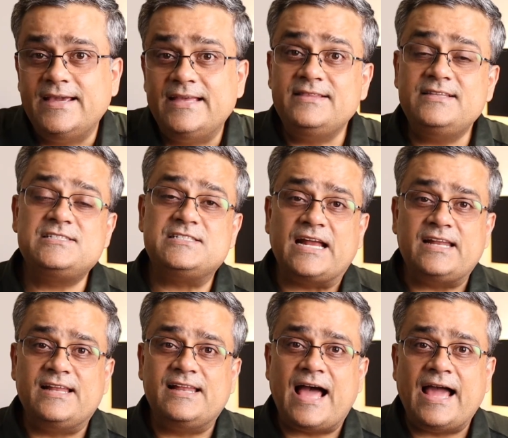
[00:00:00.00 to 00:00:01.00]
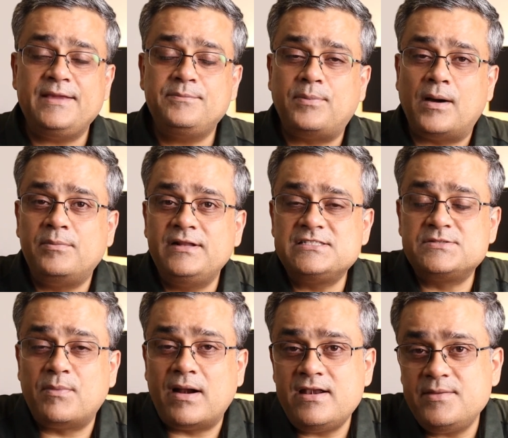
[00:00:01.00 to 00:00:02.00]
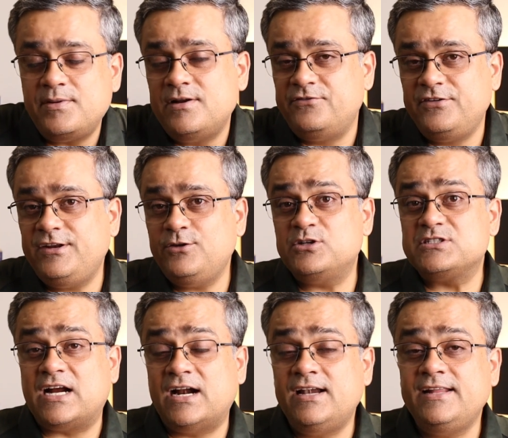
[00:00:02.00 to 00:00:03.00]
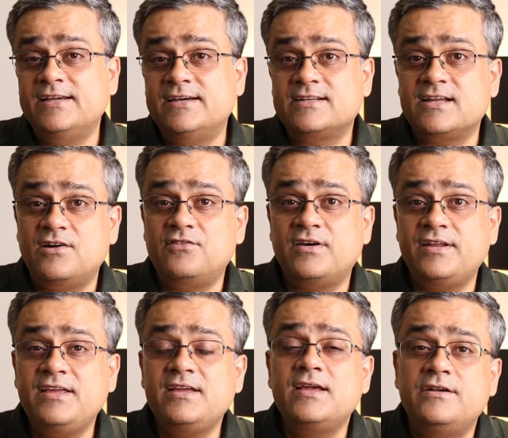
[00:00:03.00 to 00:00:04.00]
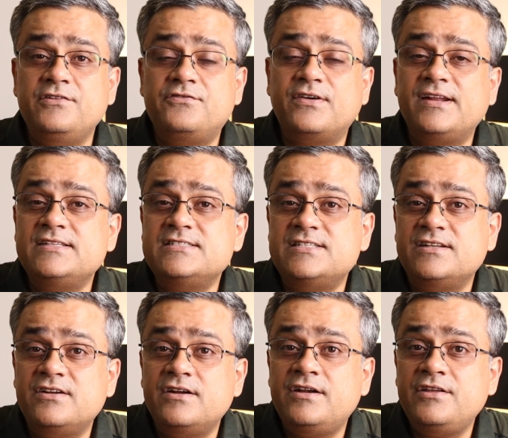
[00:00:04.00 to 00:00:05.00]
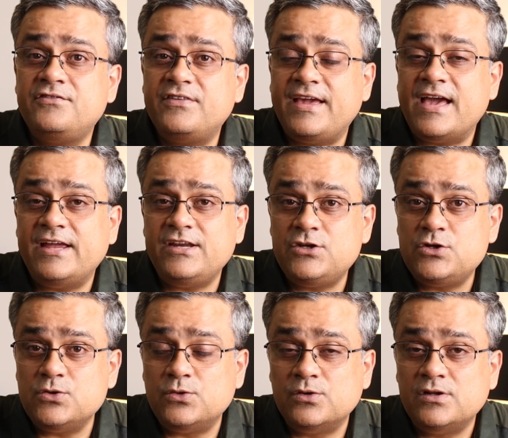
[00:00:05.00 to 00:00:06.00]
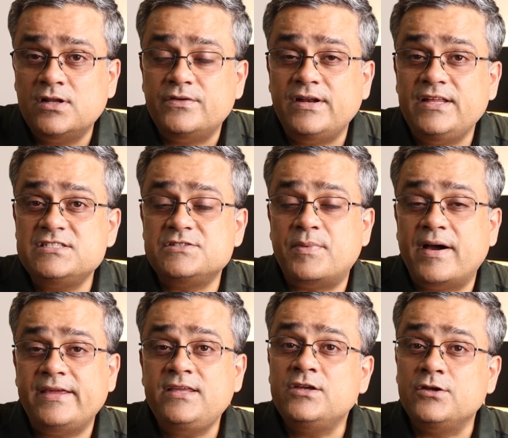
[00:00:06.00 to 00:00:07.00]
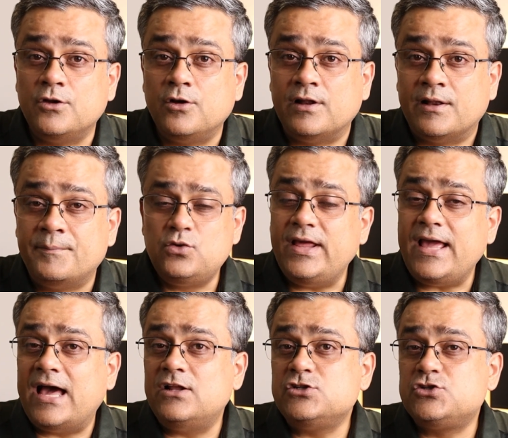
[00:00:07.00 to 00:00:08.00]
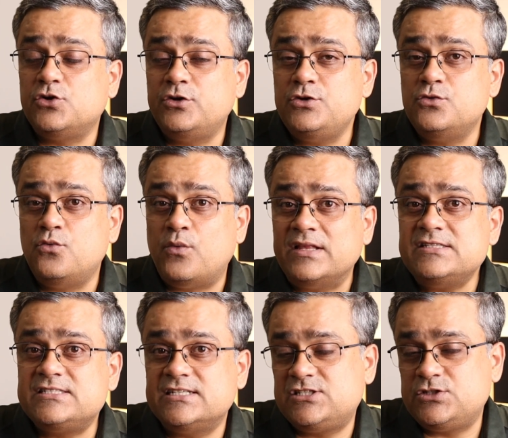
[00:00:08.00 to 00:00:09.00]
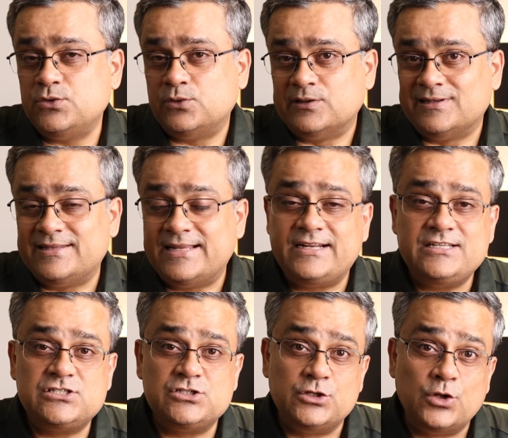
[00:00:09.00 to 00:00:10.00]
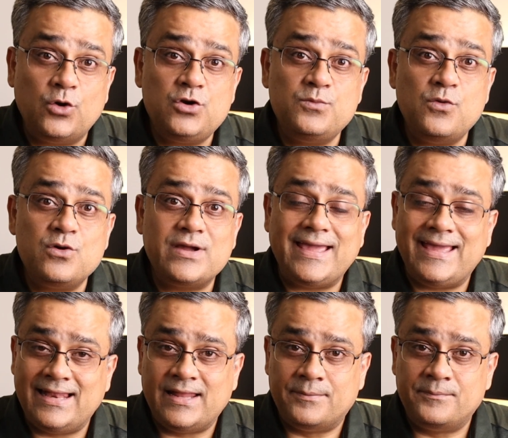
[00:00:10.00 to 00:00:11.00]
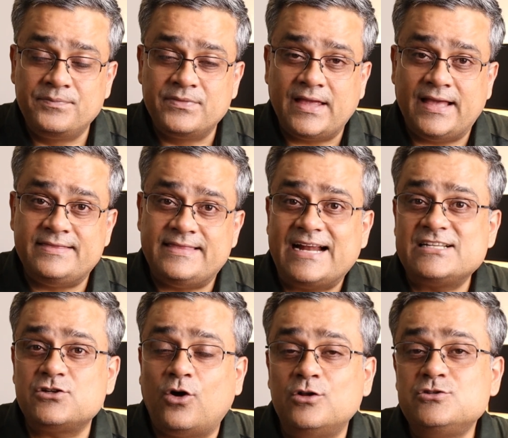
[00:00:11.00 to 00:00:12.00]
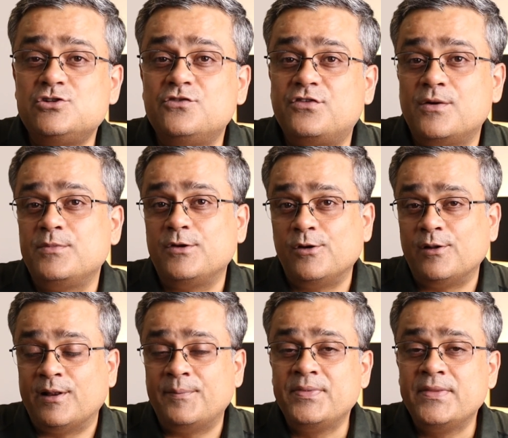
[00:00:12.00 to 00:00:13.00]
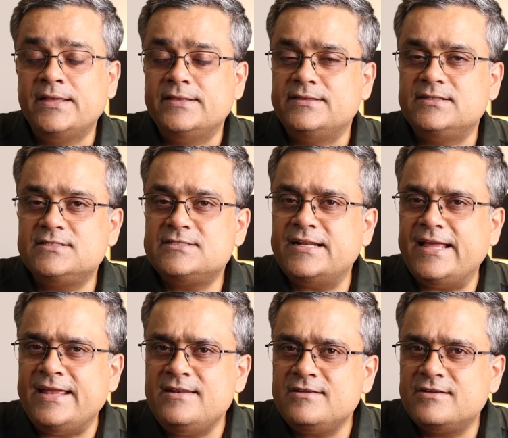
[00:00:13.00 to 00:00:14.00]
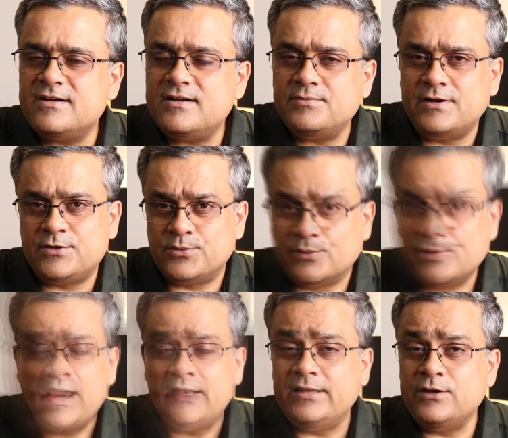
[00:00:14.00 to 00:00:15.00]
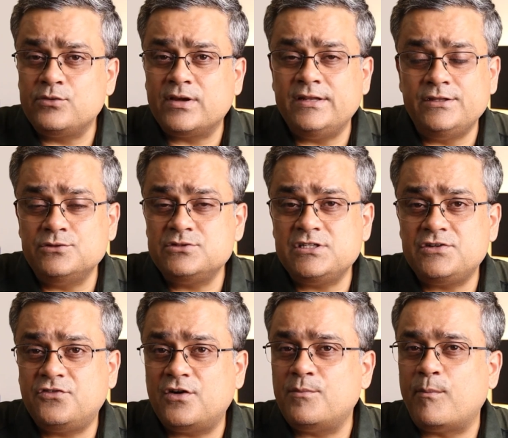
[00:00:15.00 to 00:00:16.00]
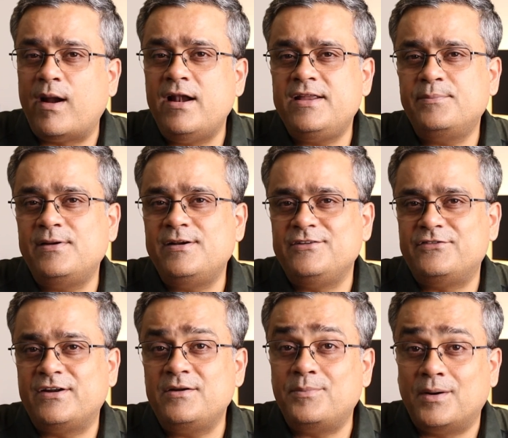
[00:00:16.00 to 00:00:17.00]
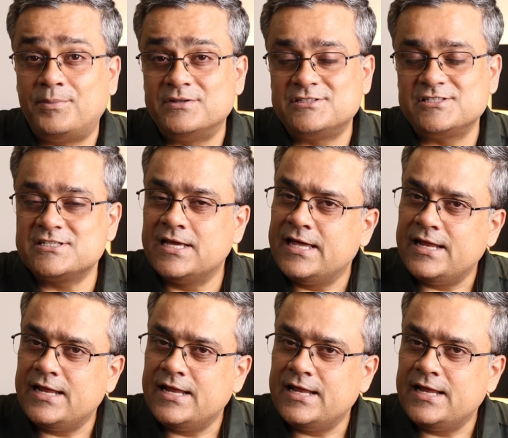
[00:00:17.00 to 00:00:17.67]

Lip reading: In this channel, I published multiple videos earlier covering different generative AI tools released by Google. Today, I'll show you one such tool, that is NotebookLM, and that's also from Google. This is an incredible tool and you can use it for multiple different purposes.